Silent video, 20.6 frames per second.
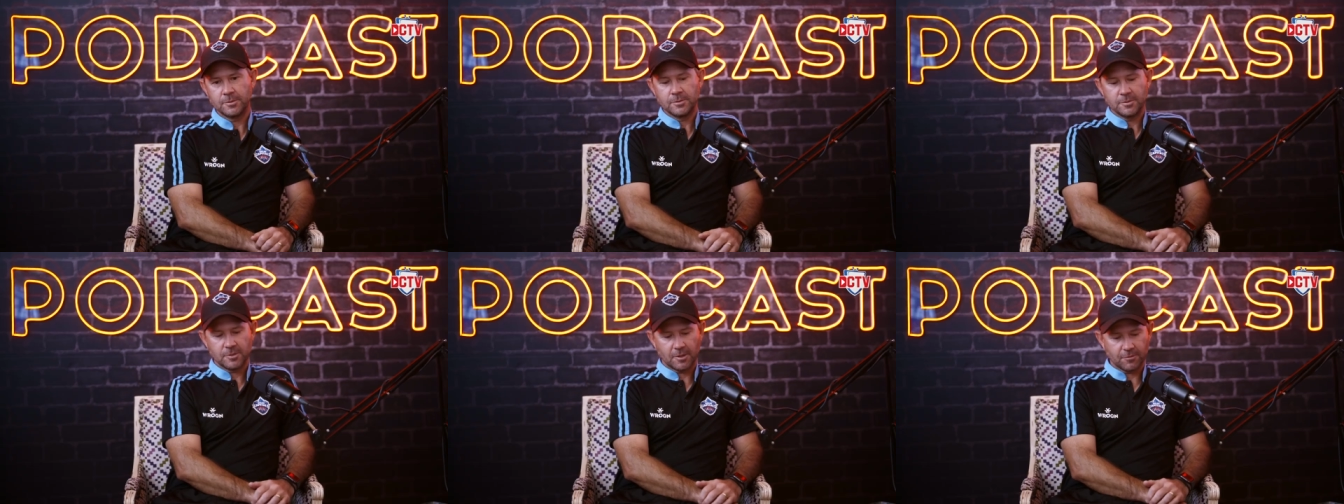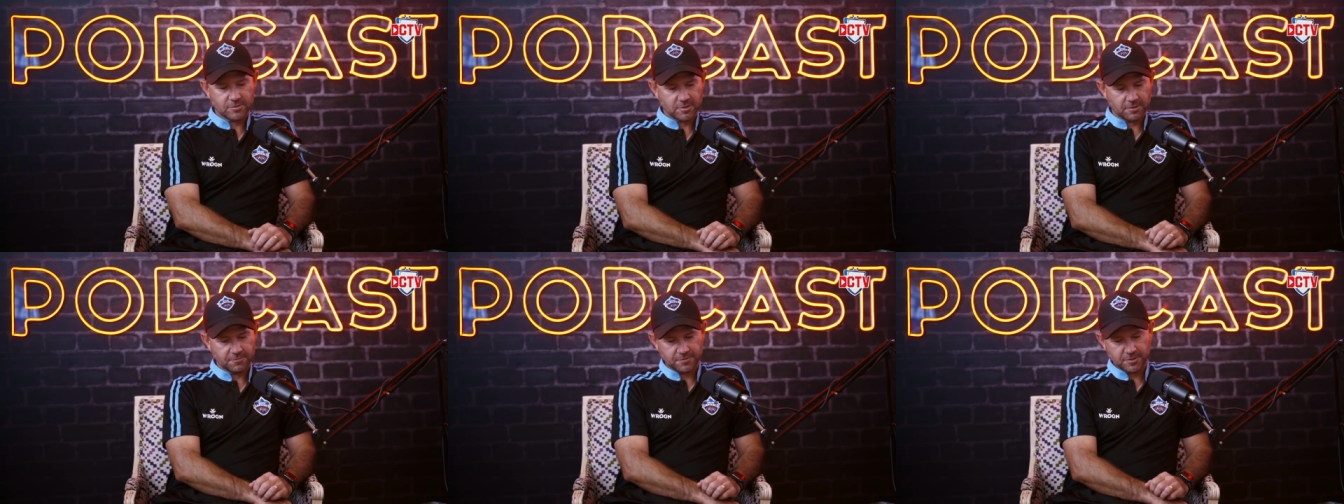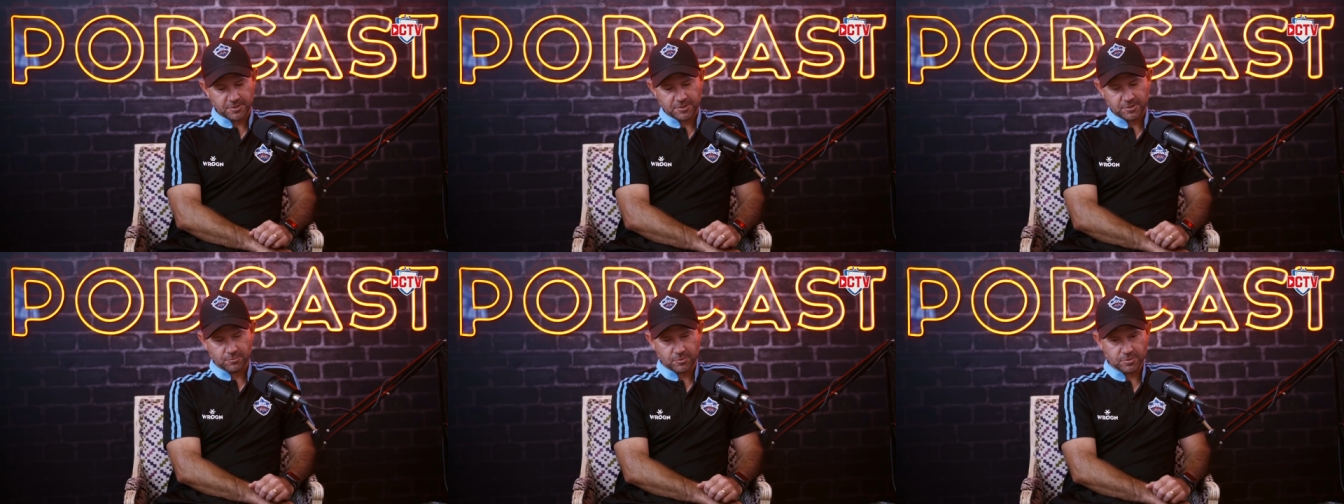Obviously
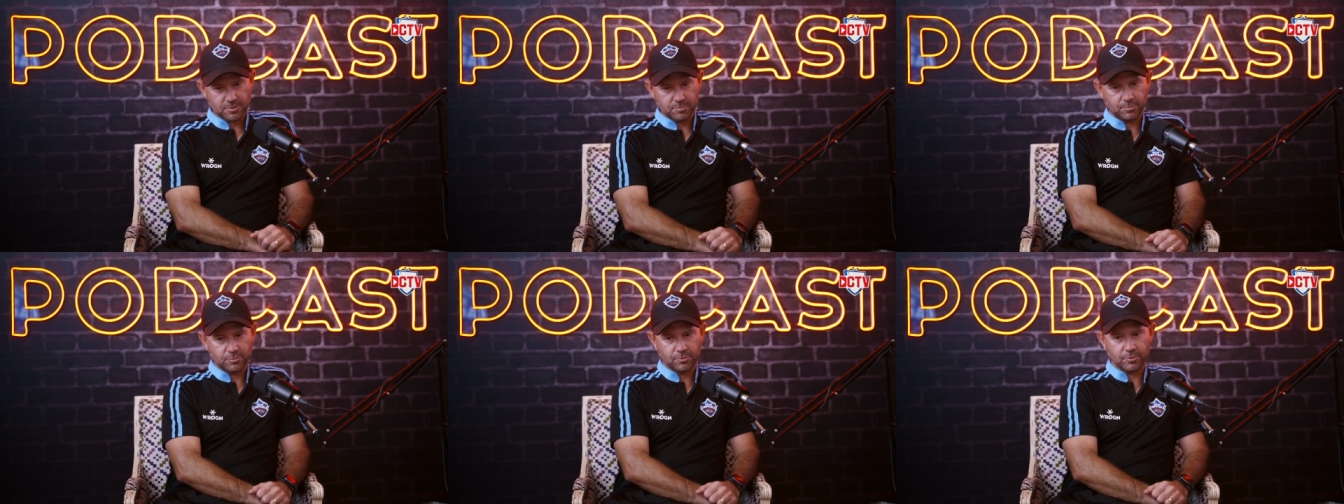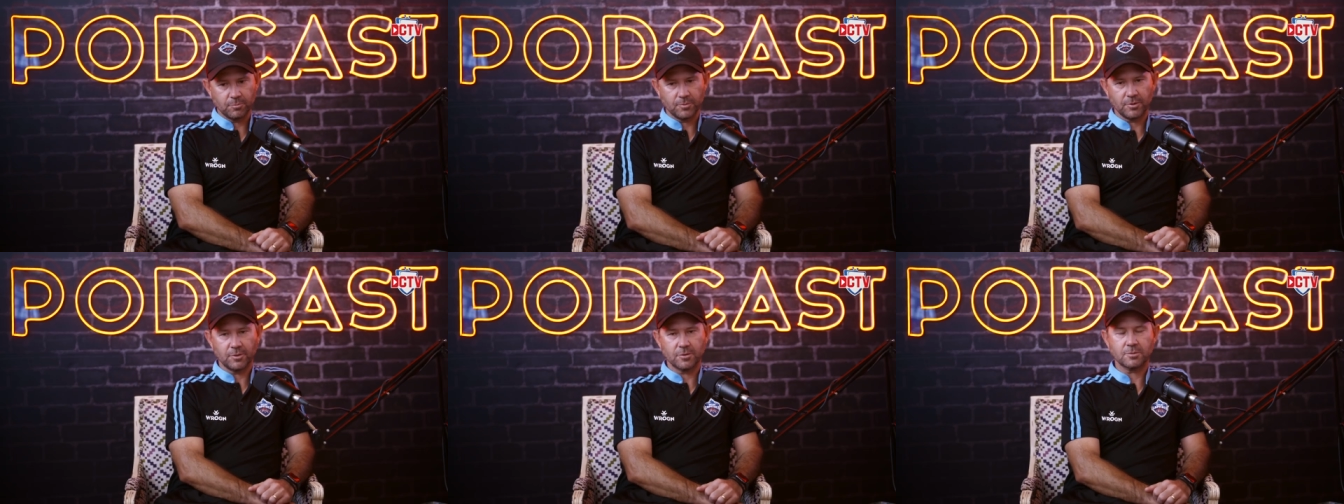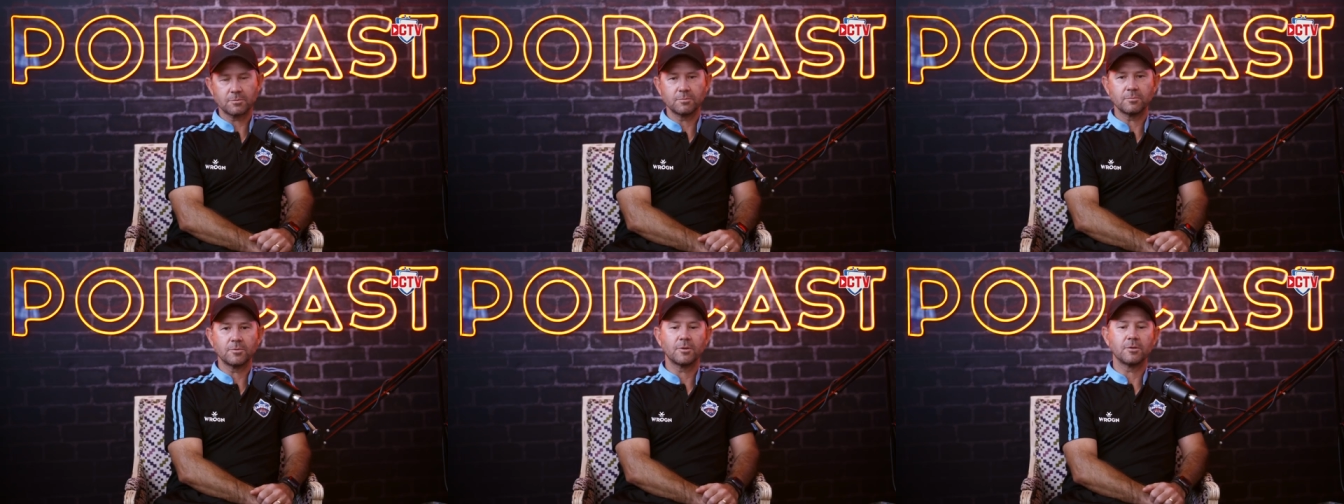Fletcher wasn't born when I
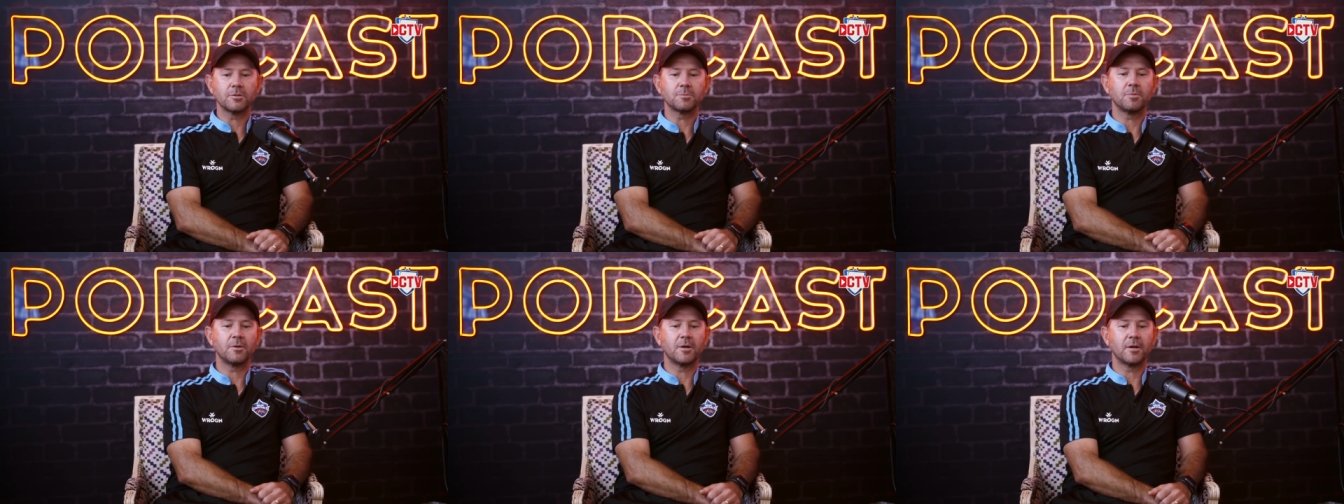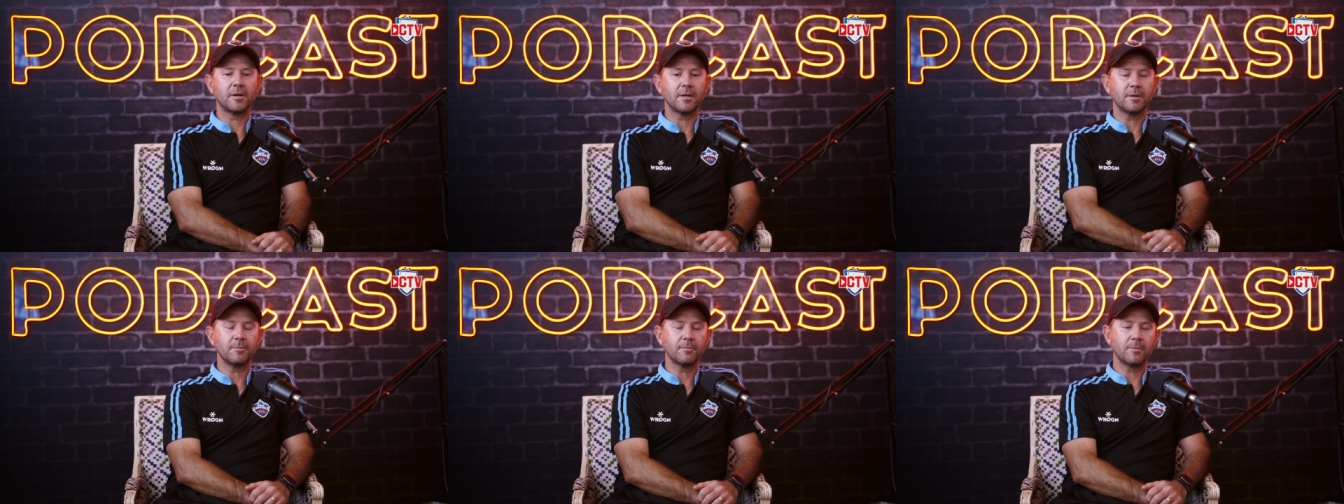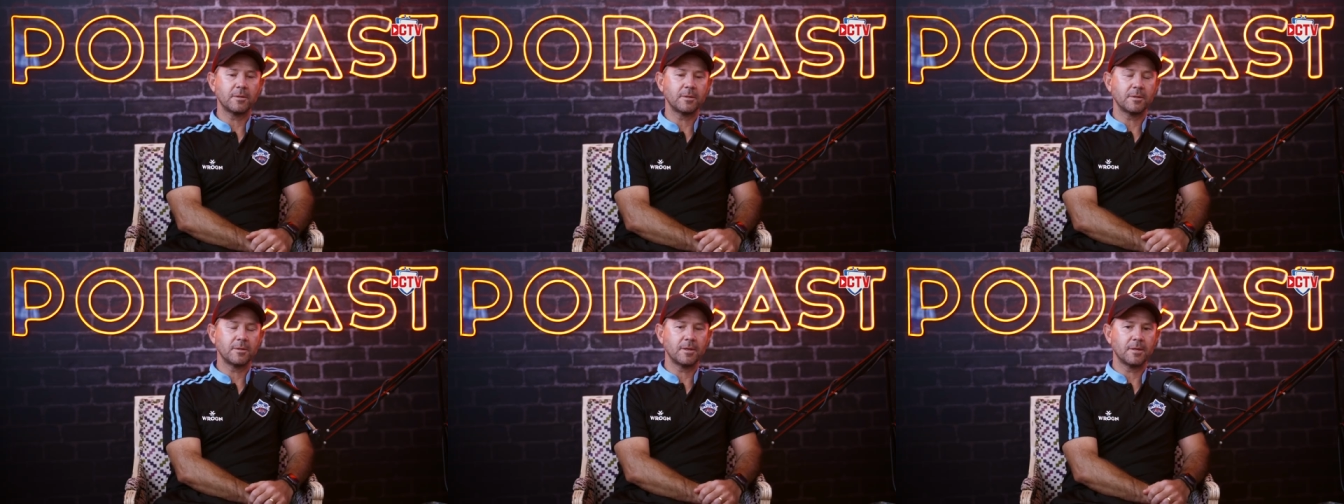was when I was
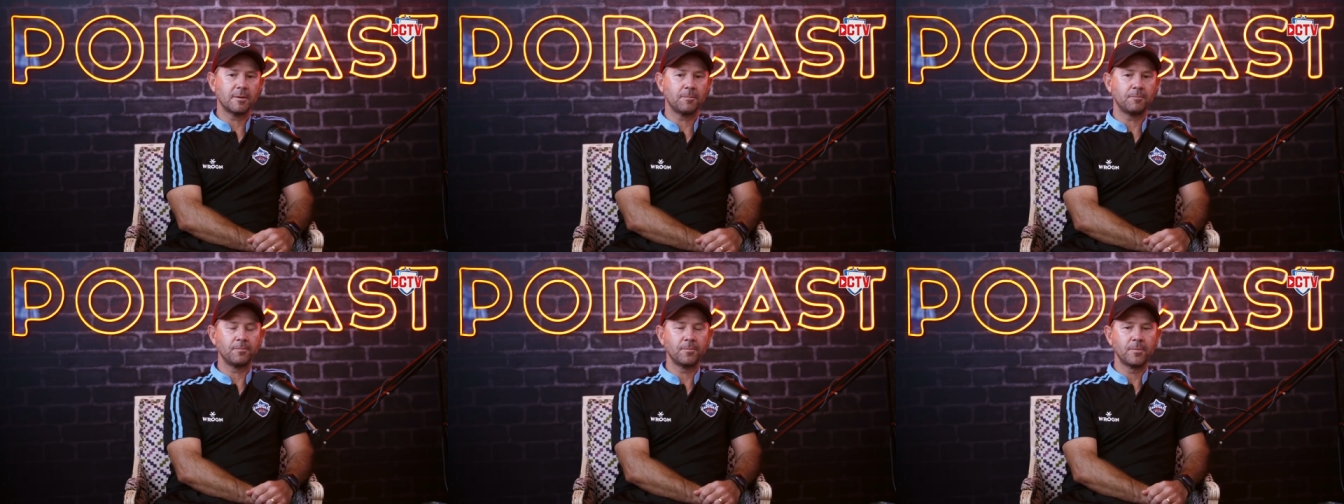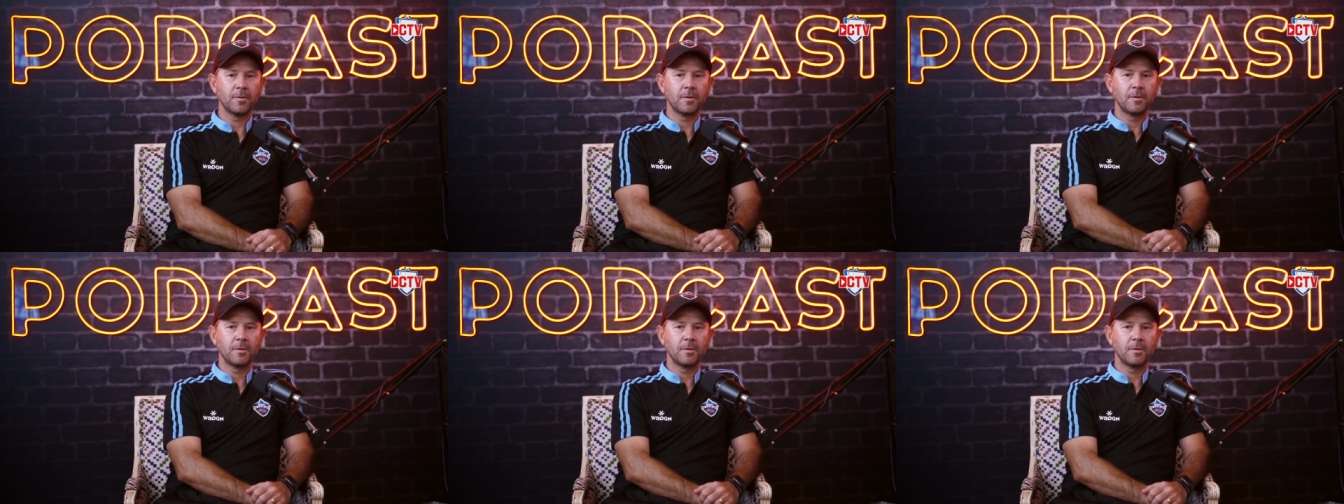playing, but um,